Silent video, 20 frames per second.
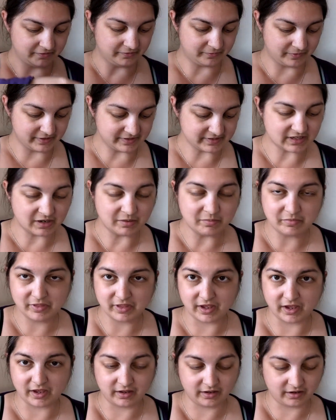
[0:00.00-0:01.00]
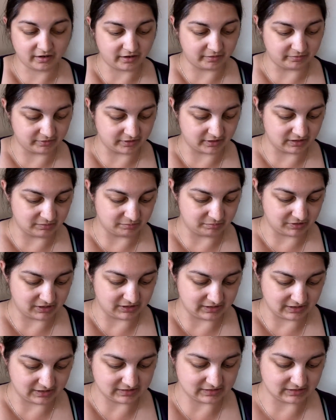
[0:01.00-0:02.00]
once I'm there, I'm going to be
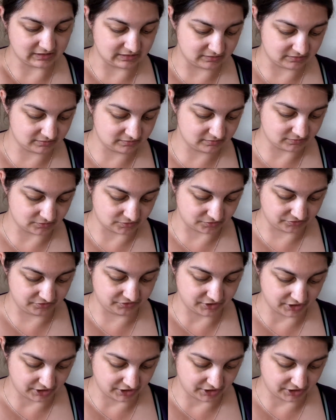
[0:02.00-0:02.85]
knitting on